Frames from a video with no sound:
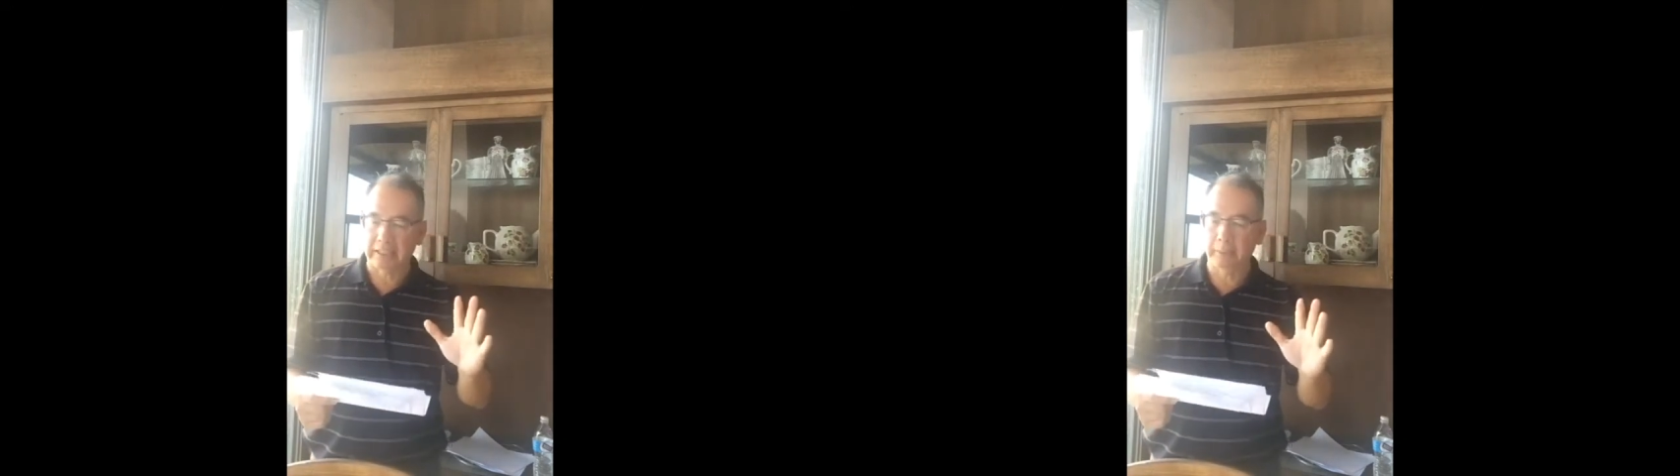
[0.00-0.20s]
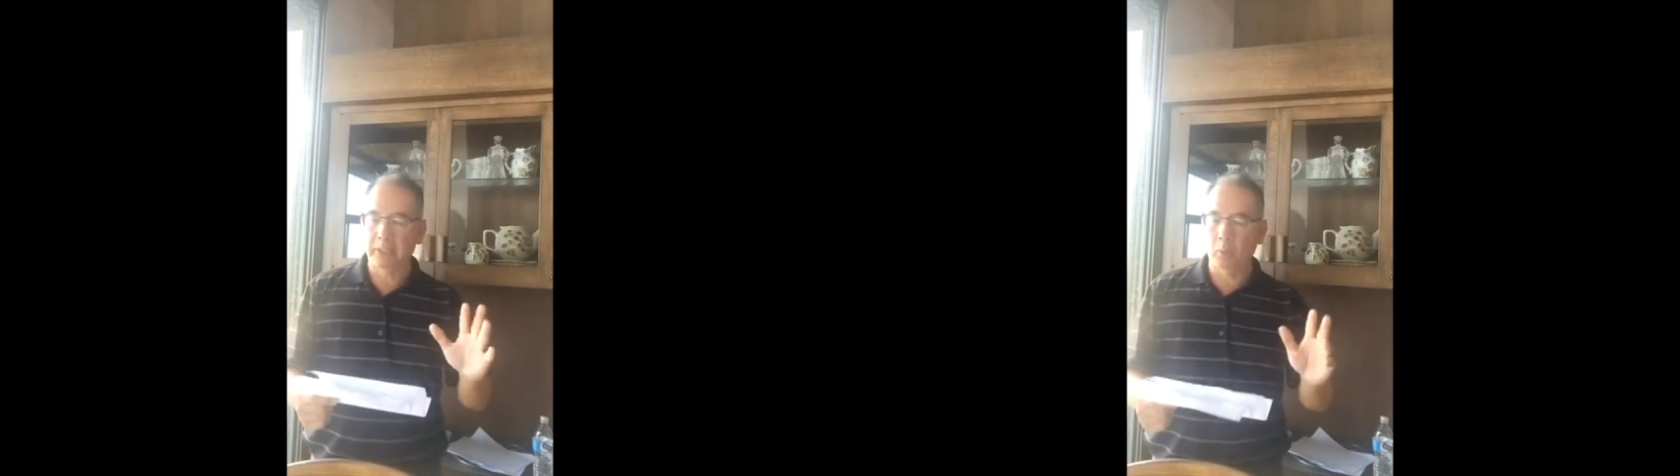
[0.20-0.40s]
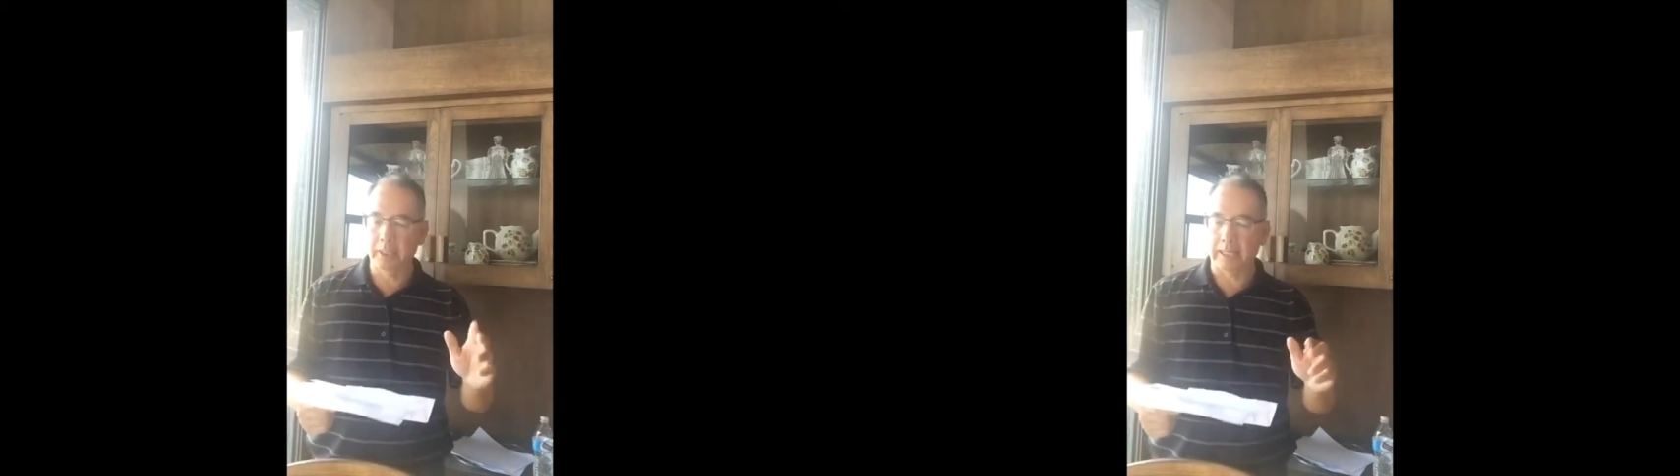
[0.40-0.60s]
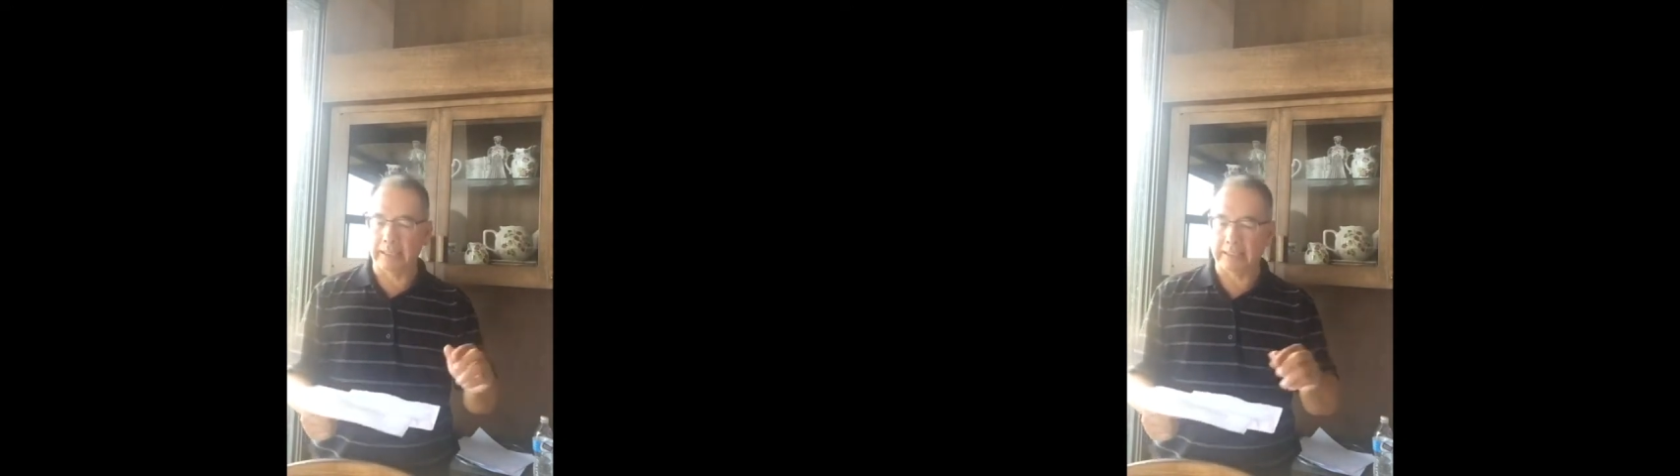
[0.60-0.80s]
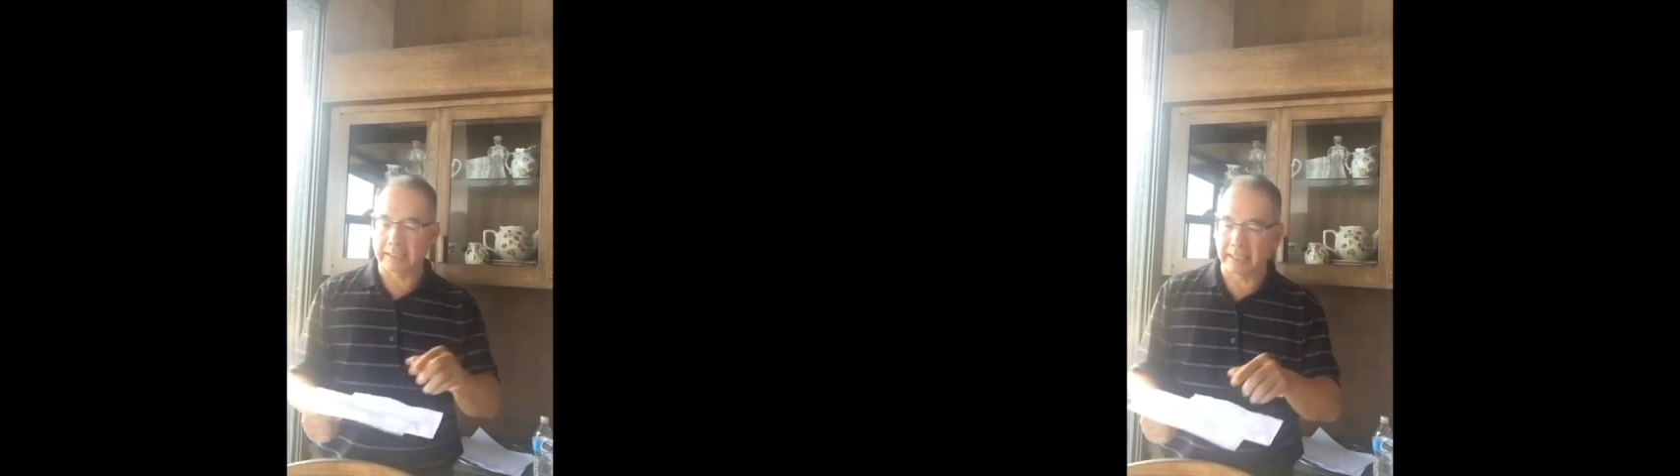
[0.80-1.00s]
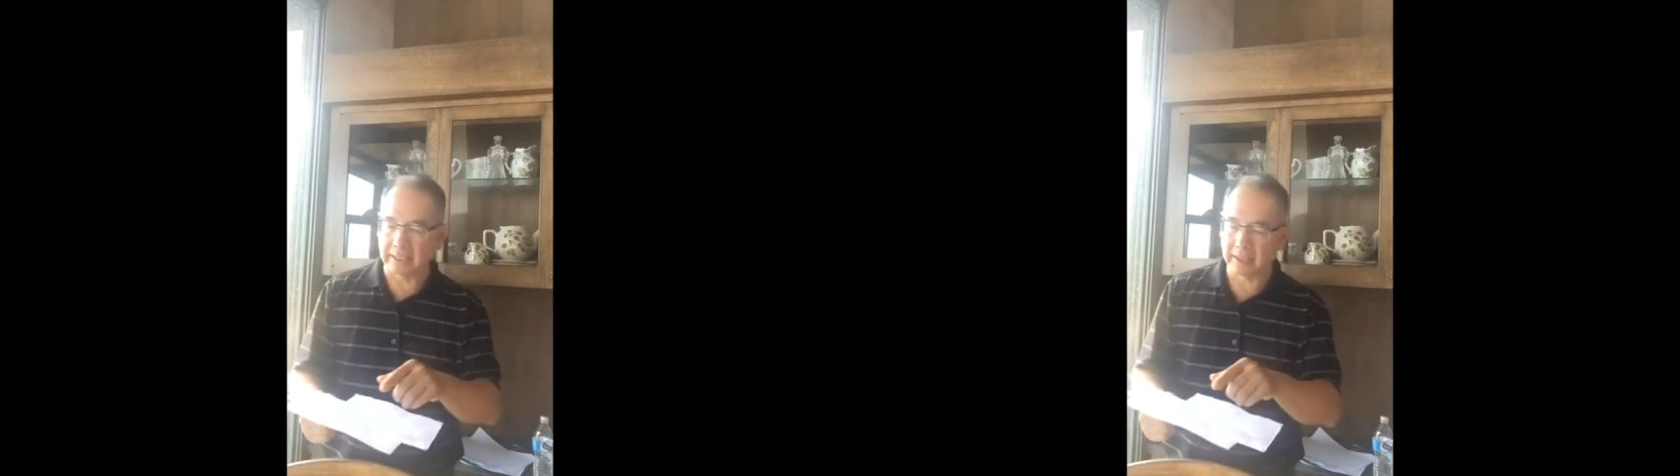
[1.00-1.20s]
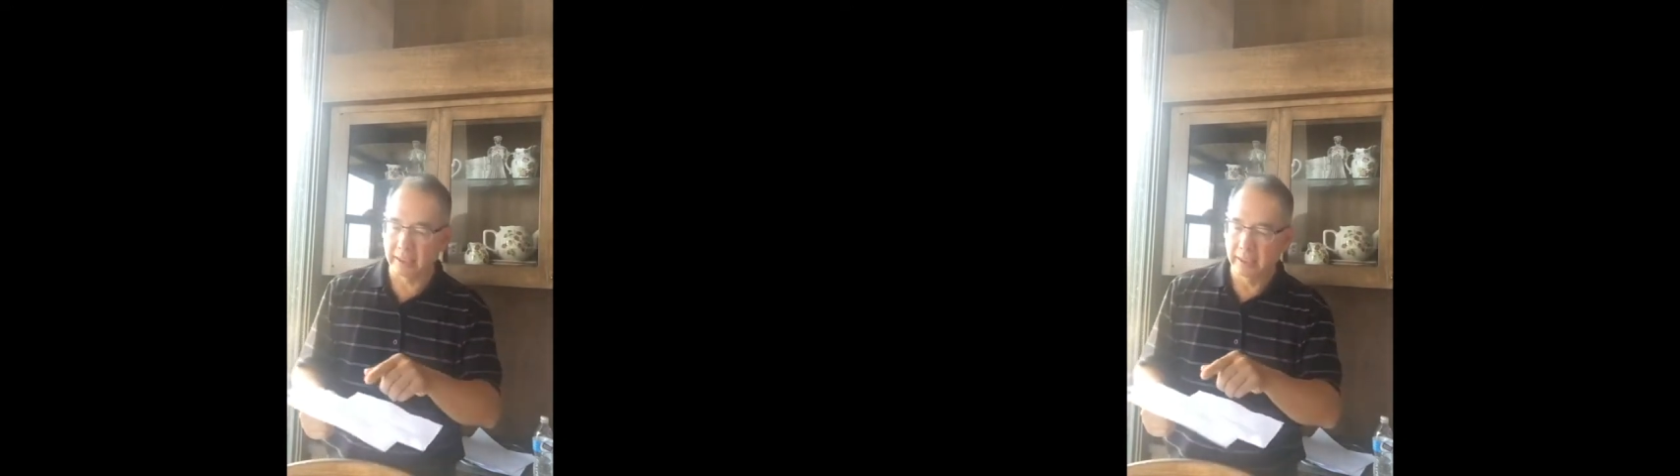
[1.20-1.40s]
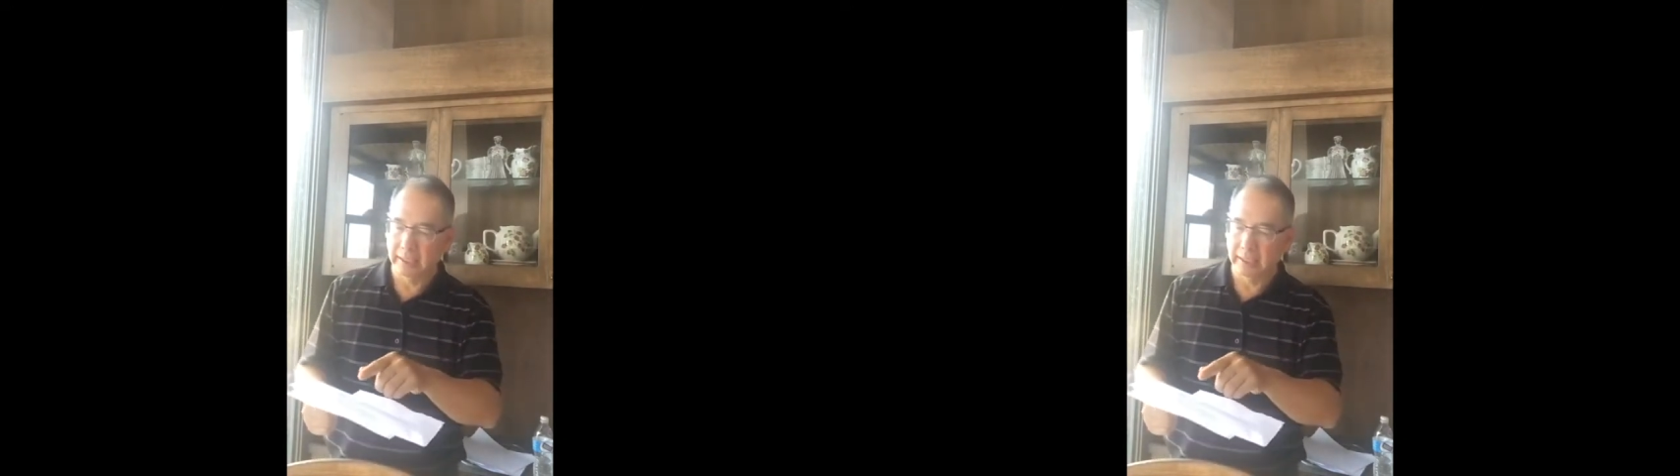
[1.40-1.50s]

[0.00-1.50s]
Timothy 1 9, it says,